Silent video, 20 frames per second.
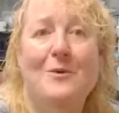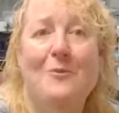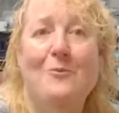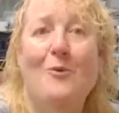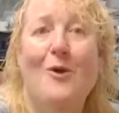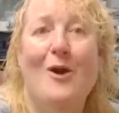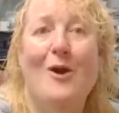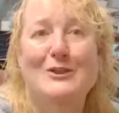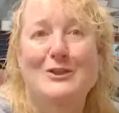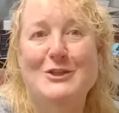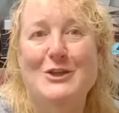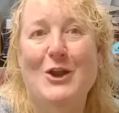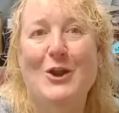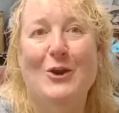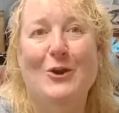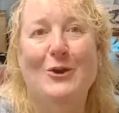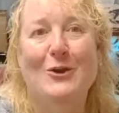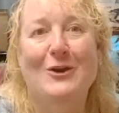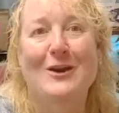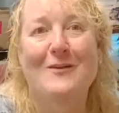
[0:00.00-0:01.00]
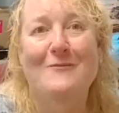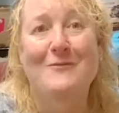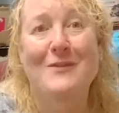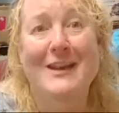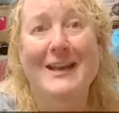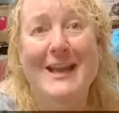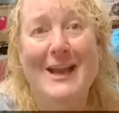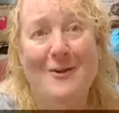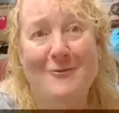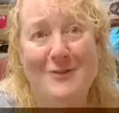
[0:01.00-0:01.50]
watched her
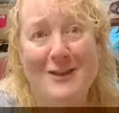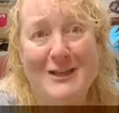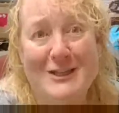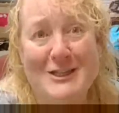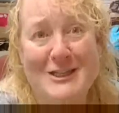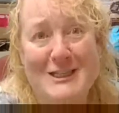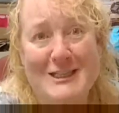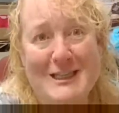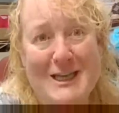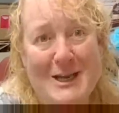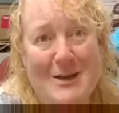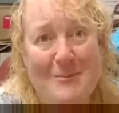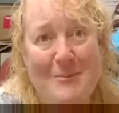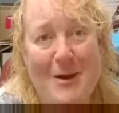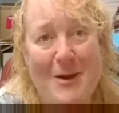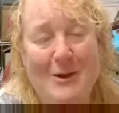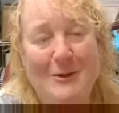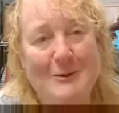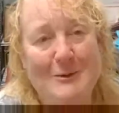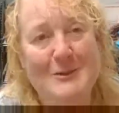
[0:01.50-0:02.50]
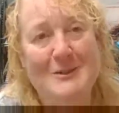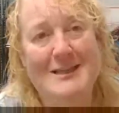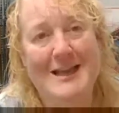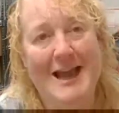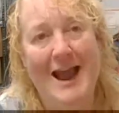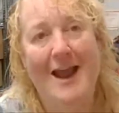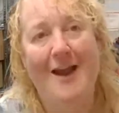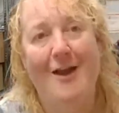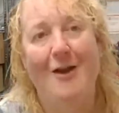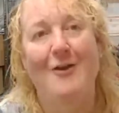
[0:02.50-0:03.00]
video that she's going to post
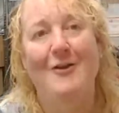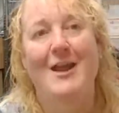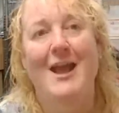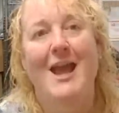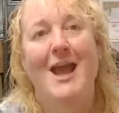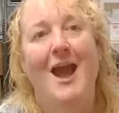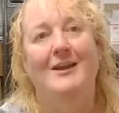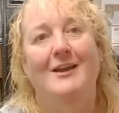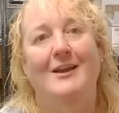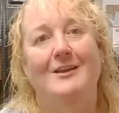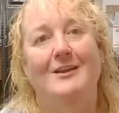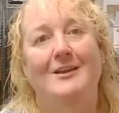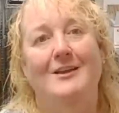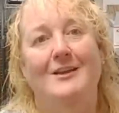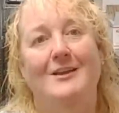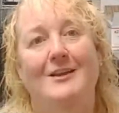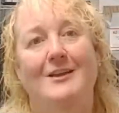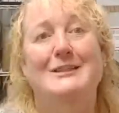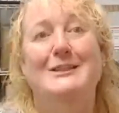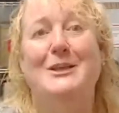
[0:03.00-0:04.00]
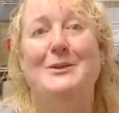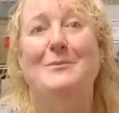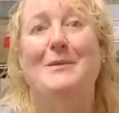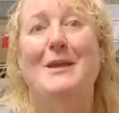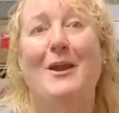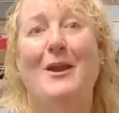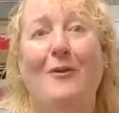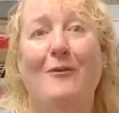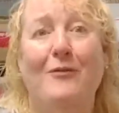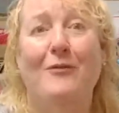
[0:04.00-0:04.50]
out. It's going to be
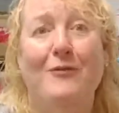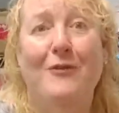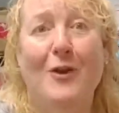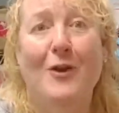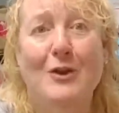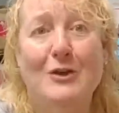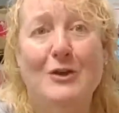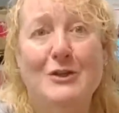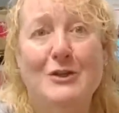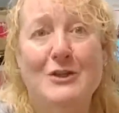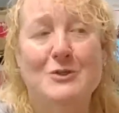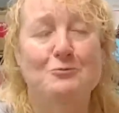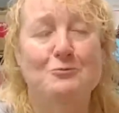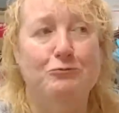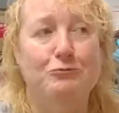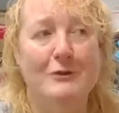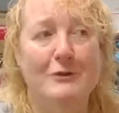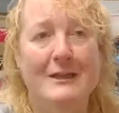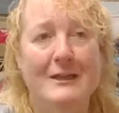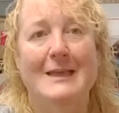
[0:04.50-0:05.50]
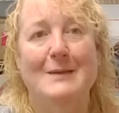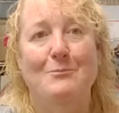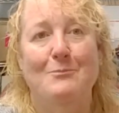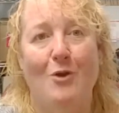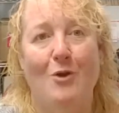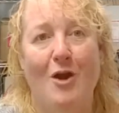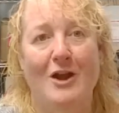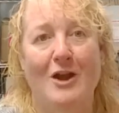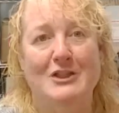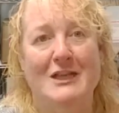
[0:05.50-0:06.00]
her first really
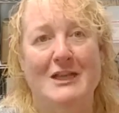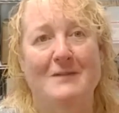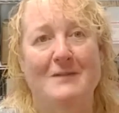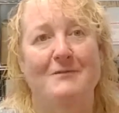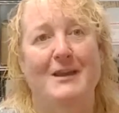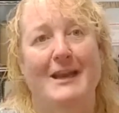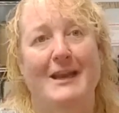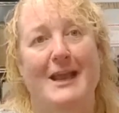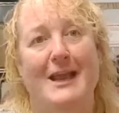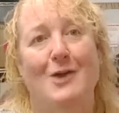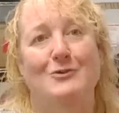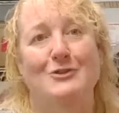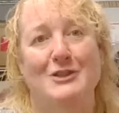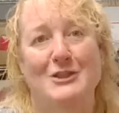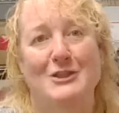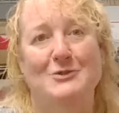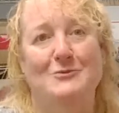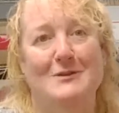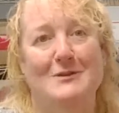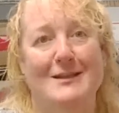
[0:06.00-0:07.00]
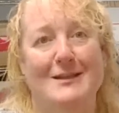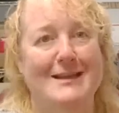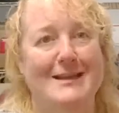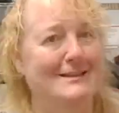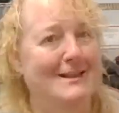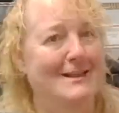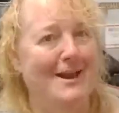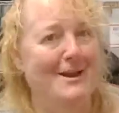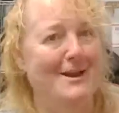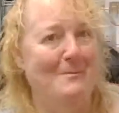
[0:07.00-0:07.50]
project video. She's really
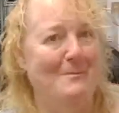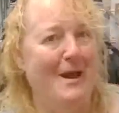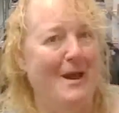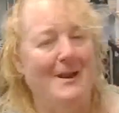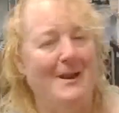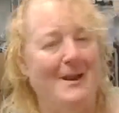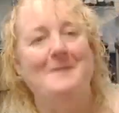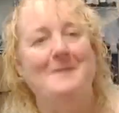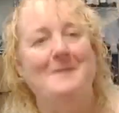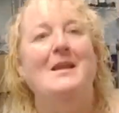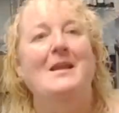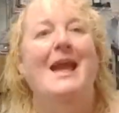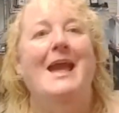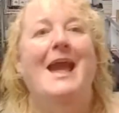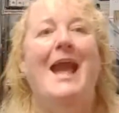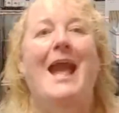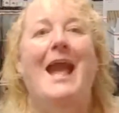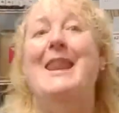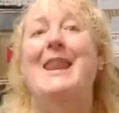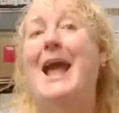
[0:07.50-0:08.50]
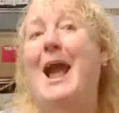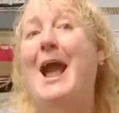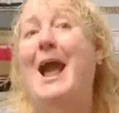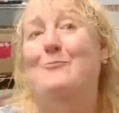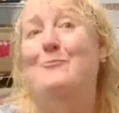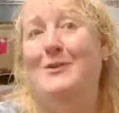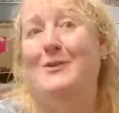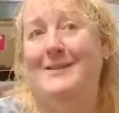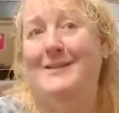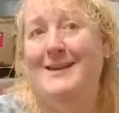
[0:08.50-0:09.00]
excited about it. And I'm
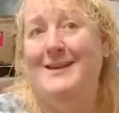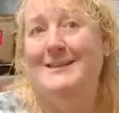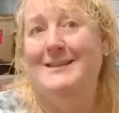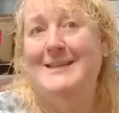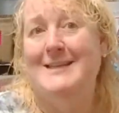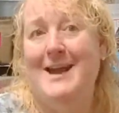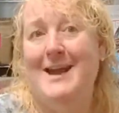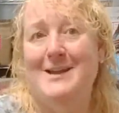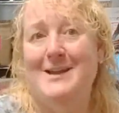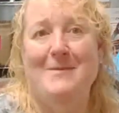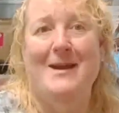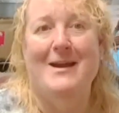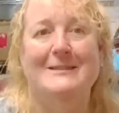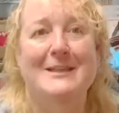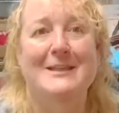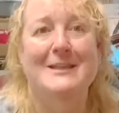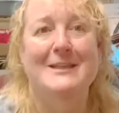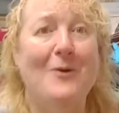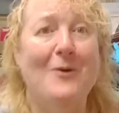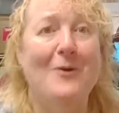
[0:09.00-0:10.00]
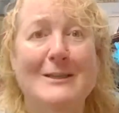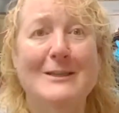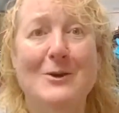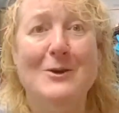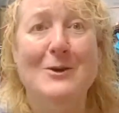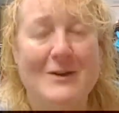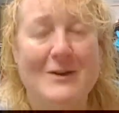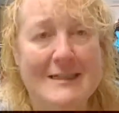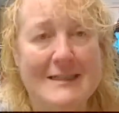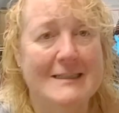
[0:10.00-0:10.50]
really excited about it too. I
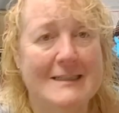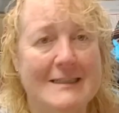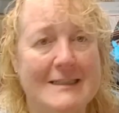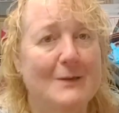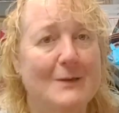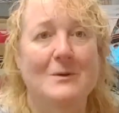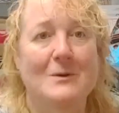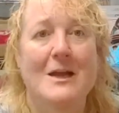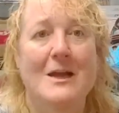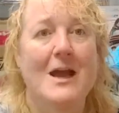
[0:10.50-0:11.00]
told her, I said,